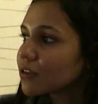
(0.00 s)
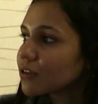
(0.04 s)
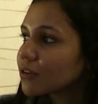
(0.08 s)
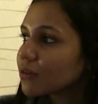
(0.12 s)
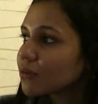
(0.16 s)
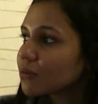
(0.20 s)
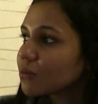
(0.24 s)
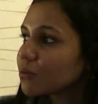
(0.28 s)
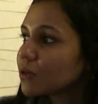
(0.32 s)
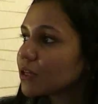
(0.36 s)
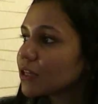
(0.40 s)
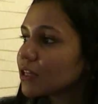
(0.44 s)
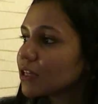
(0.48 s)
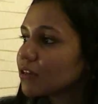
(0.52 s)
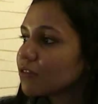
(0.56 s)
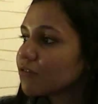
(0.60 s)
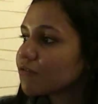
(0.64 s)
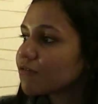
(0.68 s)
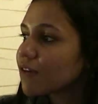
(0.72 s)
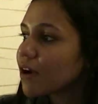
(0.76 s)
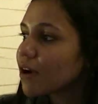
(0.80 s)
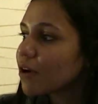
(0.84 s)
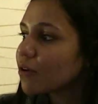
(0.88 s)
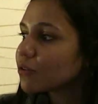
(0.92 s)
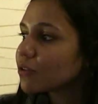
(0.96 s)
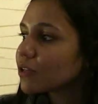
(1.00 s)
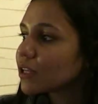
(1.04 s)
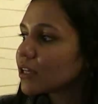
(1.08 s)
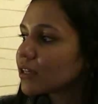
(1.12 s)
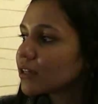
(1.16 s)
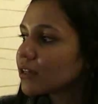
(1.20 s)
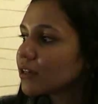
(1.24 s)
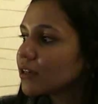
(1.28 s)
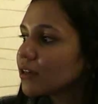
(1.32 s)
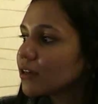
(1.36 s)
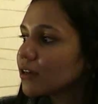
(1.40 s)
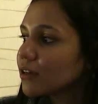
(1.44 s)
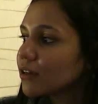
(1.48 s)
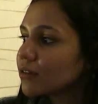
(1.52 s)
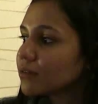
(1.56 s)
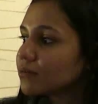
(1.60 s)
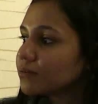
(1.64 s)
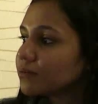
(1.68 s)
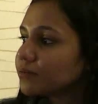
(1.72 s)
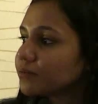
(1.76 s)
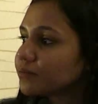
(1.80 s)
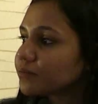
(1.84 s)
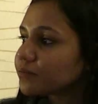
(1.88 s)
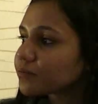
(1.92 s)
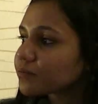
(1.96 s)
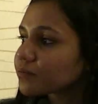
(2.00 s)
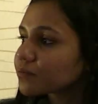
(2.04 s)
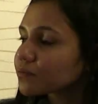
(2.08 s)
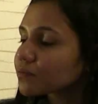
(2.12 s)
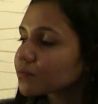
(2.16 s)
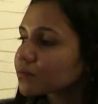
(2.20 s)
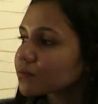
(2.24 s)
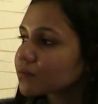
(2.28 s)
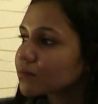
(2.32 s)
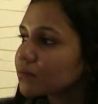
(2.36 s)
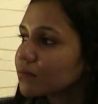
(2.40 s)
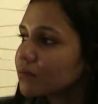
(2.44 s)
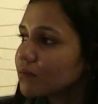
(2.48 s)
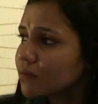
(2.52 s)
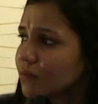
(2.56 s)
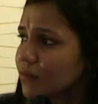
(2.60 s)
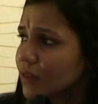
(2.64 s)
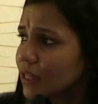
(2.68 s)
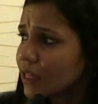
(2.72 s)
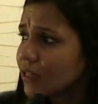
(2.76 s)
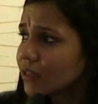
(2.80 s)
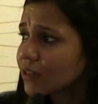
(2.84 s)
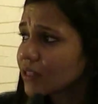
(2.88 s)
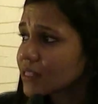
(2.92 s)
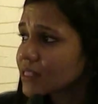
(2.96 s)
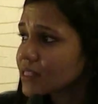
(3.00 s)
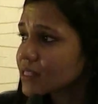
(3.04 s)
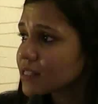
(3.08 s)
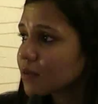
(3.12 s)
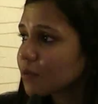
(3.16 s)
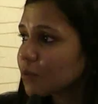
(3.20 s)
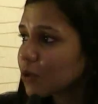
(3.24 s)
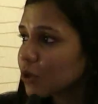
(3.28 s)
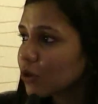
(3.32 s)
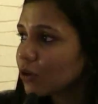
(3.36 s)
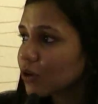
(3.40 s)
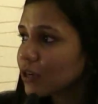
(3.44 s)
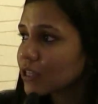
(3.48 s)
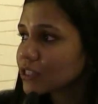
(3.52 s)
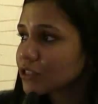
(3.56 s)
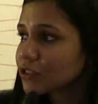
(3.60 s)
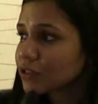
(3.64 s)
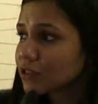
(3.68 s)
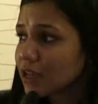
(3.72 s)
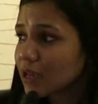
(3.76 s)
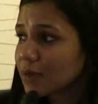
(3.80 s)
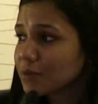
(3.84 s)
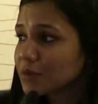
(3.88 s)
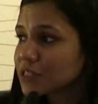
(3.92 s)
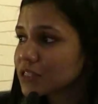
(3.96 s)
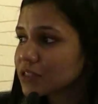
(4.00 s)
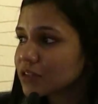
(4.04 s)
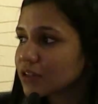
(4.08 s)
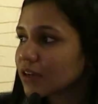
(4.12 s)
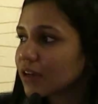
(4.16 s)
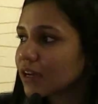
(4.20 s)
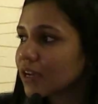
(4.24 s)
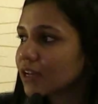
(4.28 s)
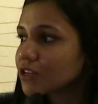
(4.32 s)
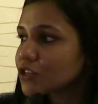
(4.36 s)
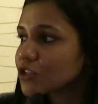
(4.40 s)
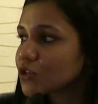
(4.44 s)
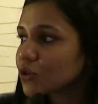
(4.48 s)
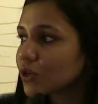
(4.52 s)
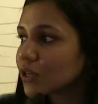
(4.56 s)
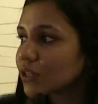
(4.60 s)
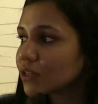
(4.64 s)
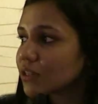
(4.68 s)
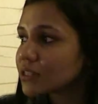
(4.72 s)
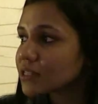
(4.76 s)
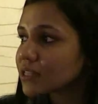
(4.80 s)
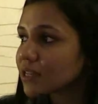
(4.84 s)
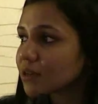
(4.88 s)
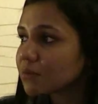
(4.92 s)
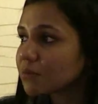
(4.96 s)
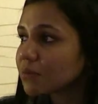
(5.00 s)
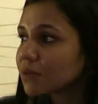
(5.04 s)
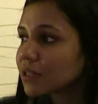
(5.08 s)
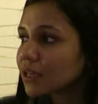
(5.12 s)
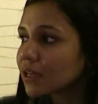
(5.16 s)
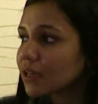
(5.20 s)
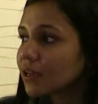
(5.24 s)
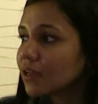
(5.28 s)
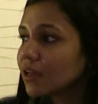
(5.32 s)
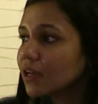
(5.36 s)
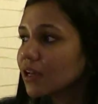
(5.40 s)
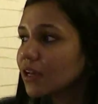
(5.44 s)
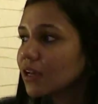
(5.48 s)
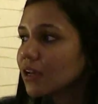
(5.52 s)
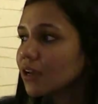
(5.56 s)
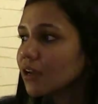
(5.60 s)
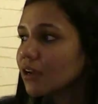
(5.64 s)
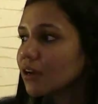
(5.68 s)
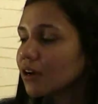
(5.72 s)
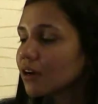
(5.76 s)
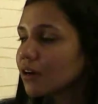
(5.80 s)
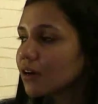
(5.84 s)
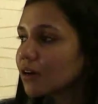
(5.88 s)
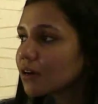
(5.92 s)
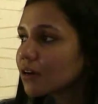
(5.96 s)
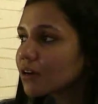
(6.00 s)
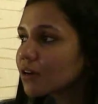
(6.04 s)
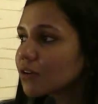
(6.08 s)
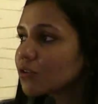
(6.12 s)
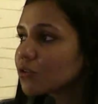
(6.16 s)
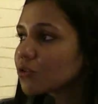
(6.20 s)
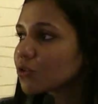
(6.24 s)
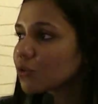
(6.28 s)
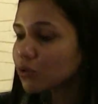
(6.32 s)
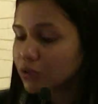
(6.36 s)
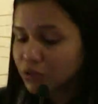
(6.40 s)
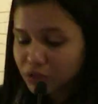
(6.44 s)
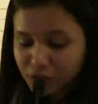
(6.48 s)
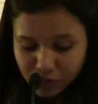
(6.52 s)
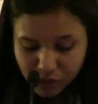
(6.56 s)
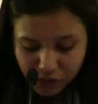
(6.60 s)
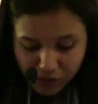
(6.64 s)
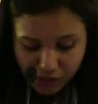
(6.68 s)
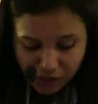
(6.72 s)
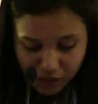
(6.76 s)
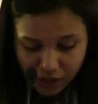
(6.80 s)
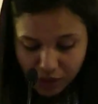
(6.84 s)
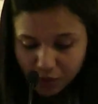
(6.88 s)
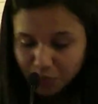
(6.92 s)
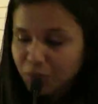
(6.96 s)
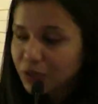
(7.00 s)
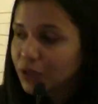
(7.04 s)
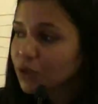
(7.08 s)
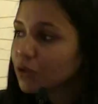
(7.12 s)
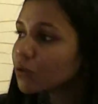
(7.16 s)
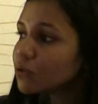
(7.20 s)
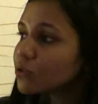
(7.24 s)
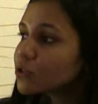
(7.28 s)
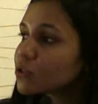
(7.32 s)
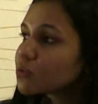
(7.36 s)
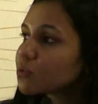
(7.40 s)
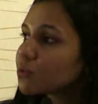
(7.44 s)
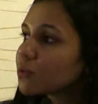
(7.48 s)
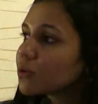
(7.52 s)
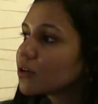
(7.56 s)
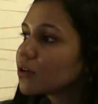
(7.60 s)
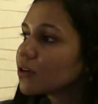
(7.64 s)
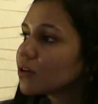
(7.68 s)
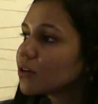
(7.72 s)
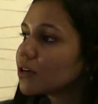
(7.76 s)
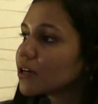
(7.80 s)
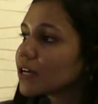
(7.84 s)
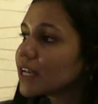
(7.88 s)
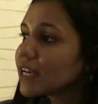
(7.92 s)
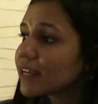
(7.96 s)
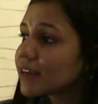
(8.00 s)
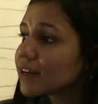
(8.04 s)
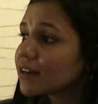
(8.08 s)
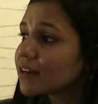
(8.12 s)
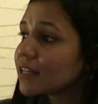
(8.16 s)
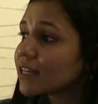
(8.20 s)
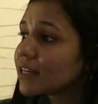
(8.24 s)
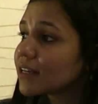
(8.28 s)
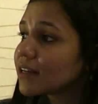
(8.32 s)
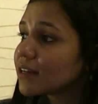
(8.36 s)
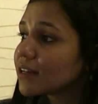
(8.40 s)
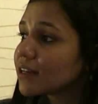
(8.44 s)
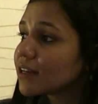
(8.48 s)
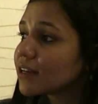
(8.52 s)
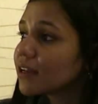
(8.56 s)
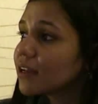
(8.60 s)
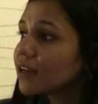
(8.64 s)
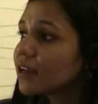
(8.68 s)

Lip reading: we found that this is immunohistochemistry, again showing the same thing. Controls that we used were naked DNA,